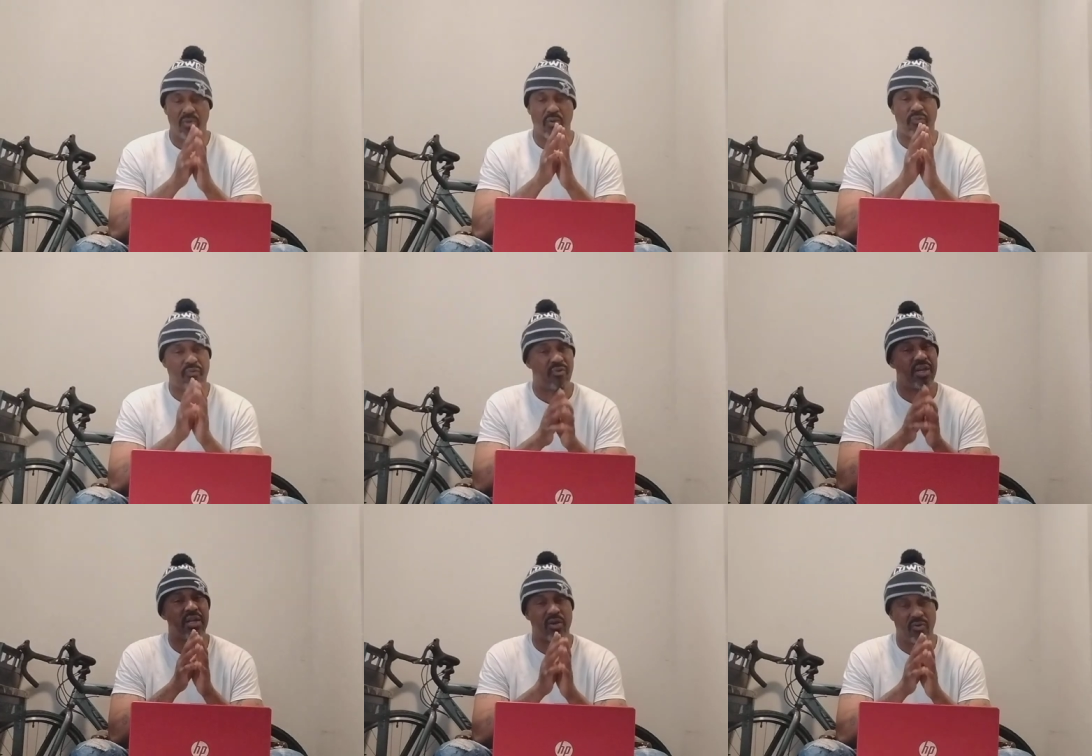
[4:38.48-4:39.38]
Your
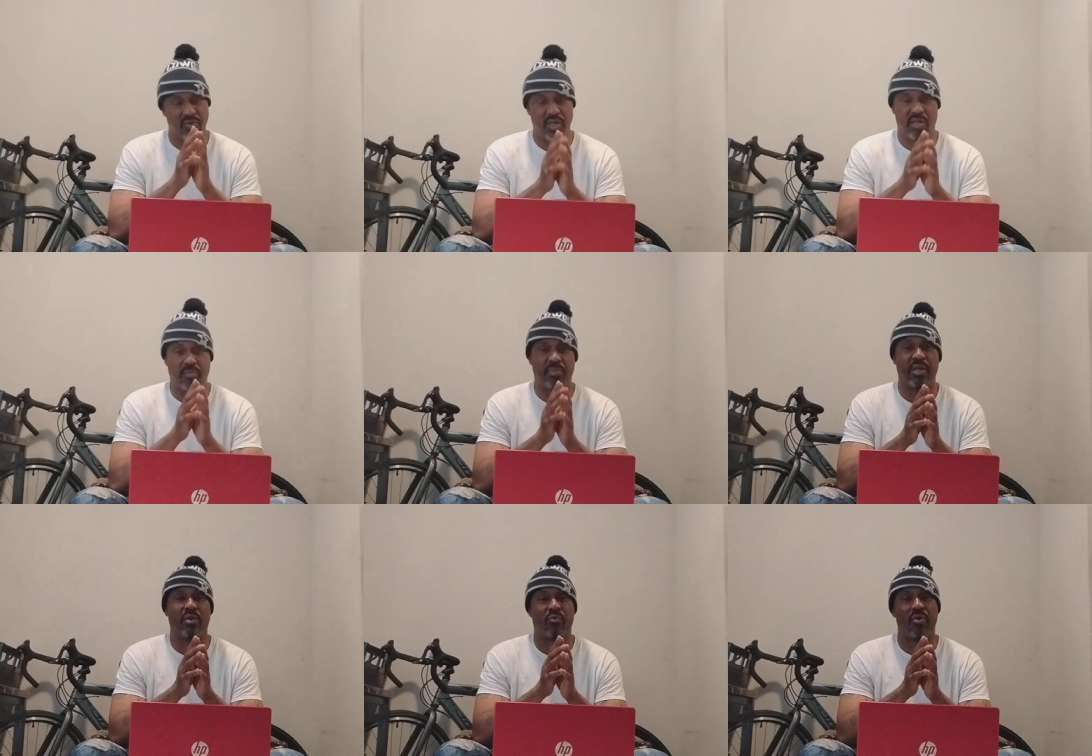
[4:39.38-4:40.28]
friend know you need to
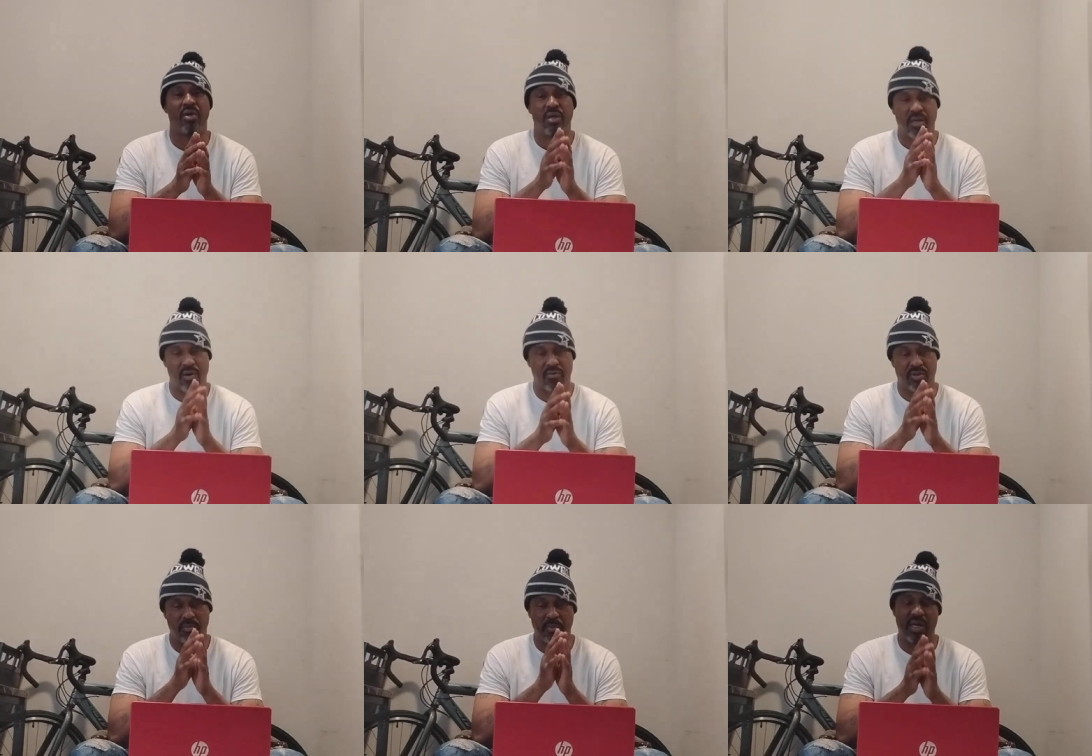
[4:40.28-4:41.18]
be at work because
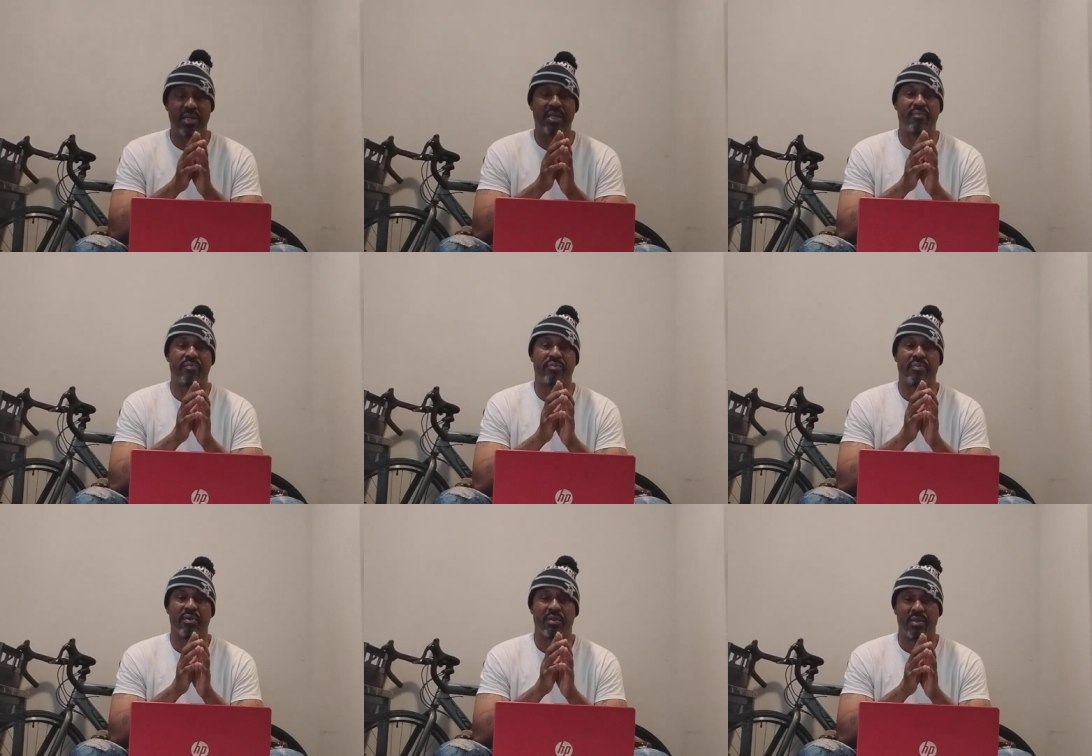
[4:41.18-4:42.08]
the money
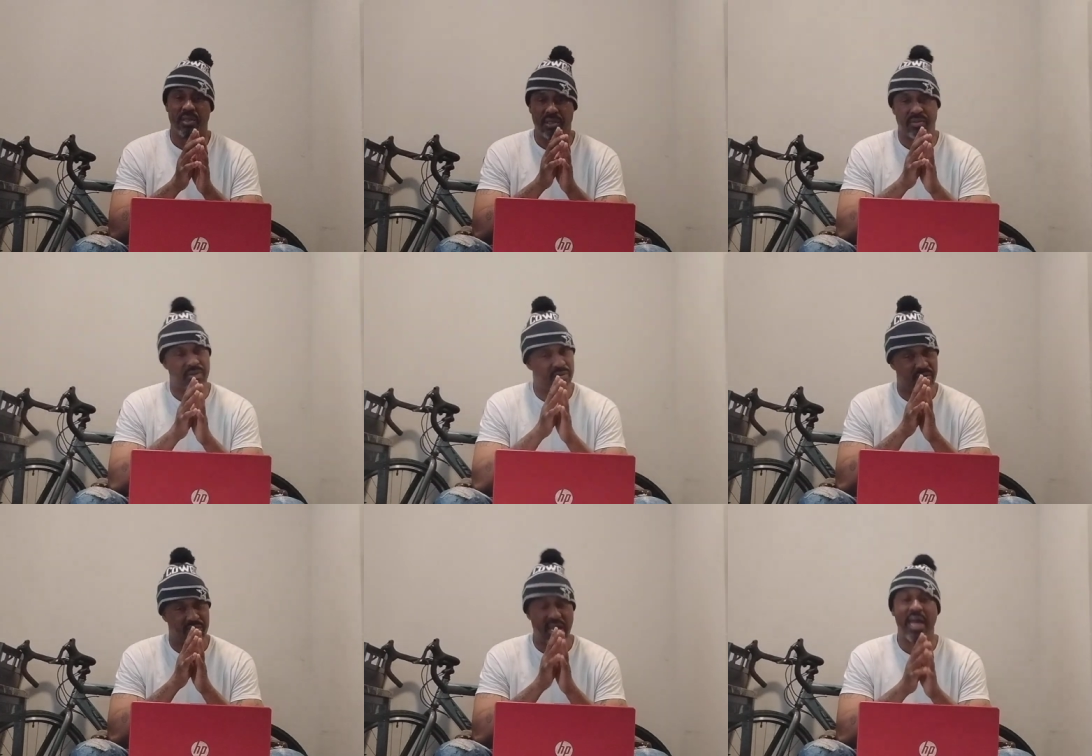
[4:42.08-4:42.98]
is
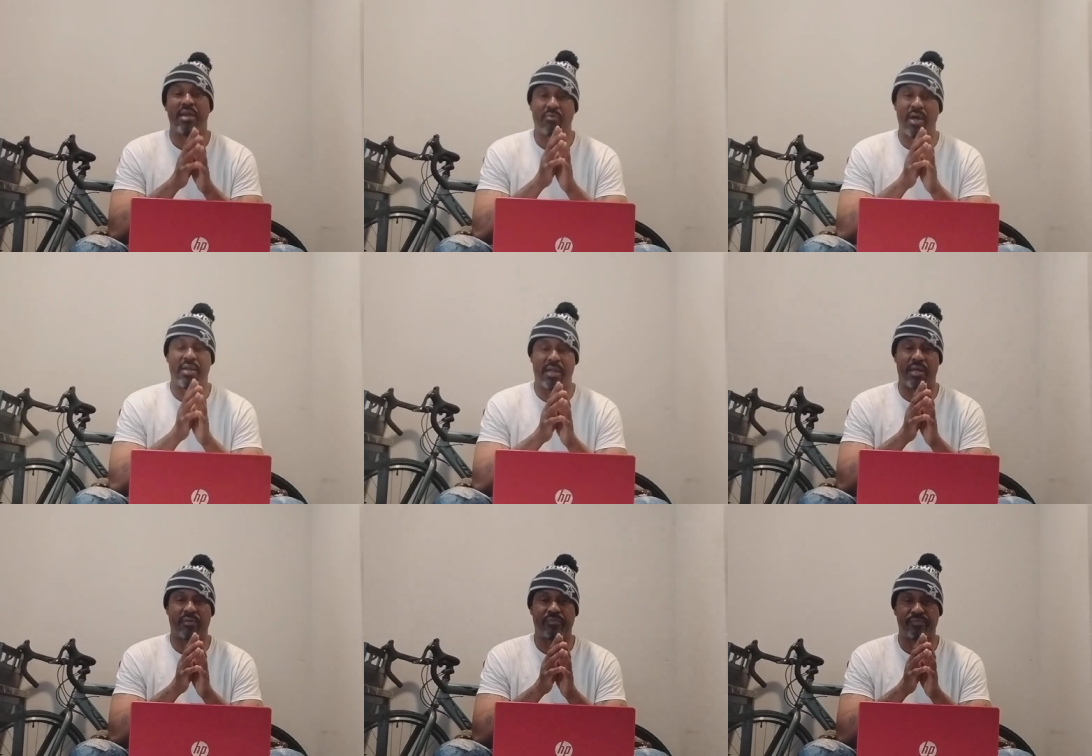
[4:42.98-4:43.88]
tight right
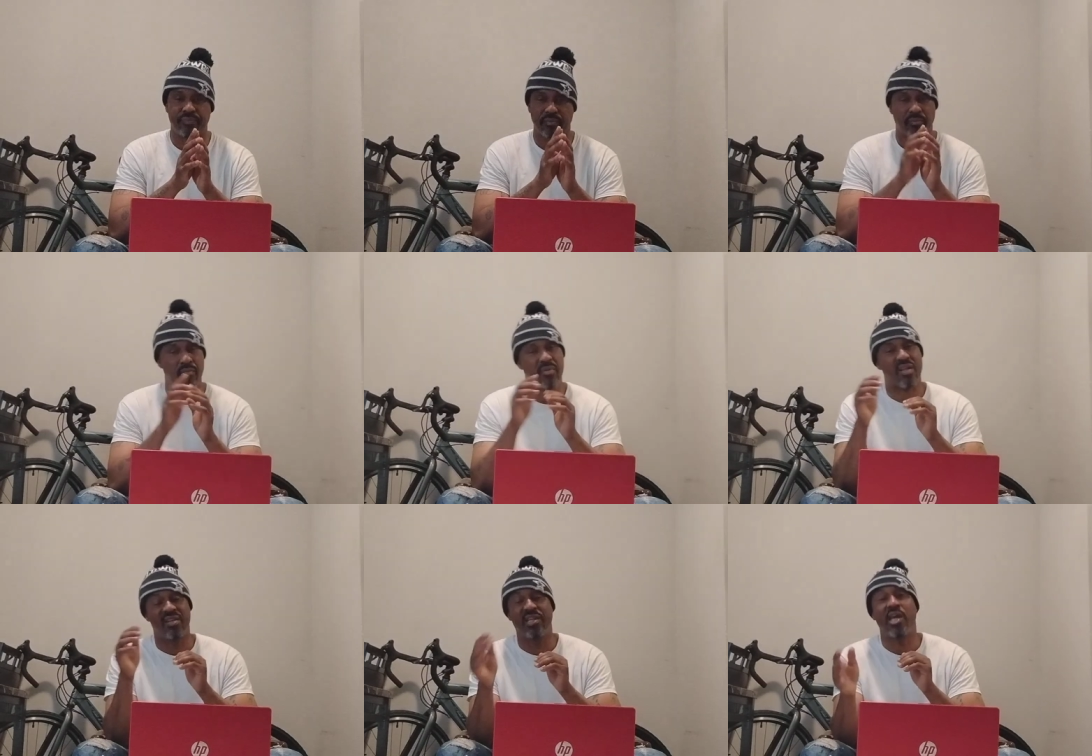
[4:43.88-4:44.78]
now.
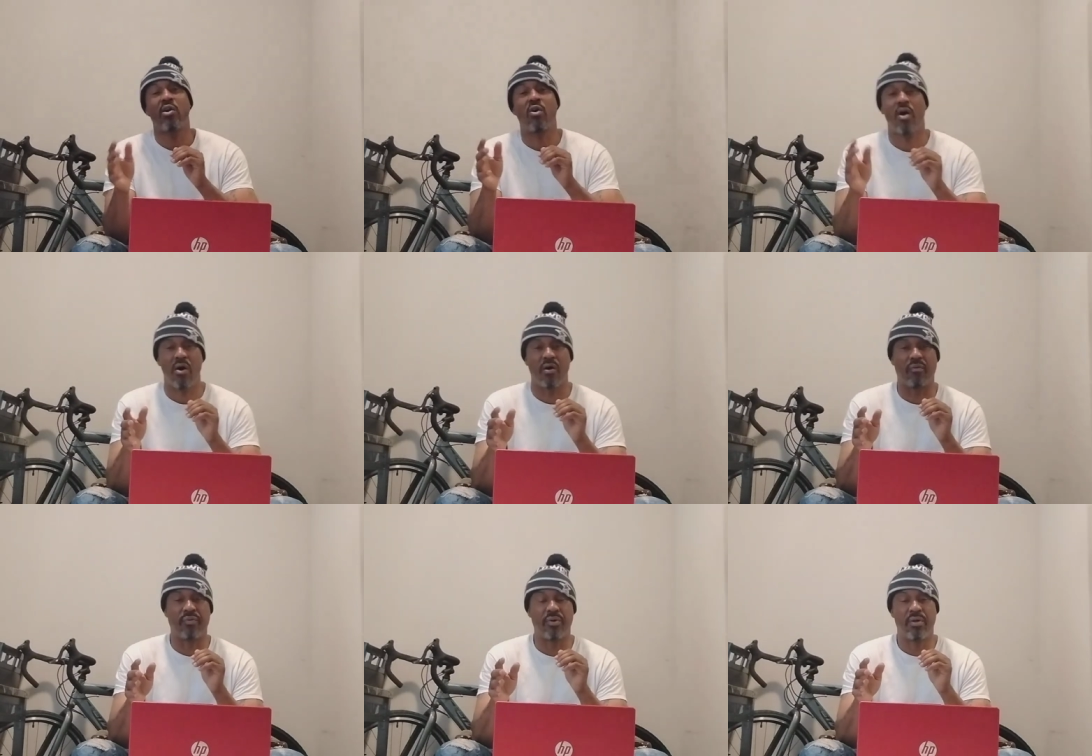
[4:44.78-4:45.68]
They are off.